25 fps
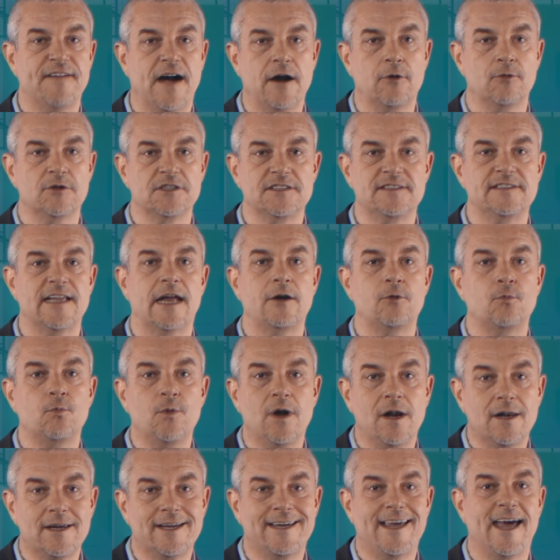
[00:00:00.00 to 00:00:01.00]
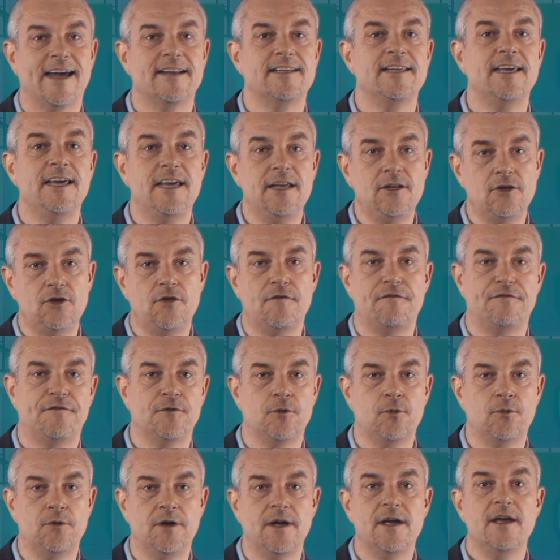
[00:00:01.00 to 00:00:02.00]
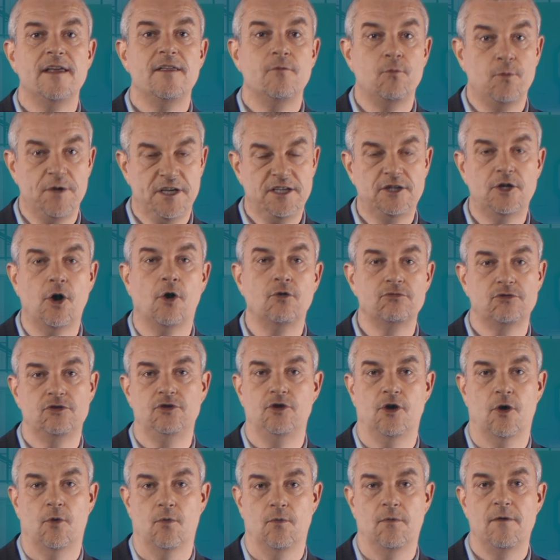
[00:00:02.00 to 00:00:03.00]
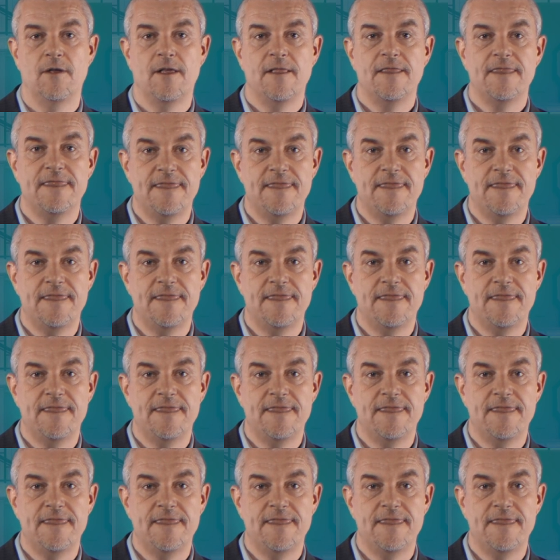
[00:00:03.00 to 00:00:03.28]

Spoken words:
virus that will get in the food we don't know.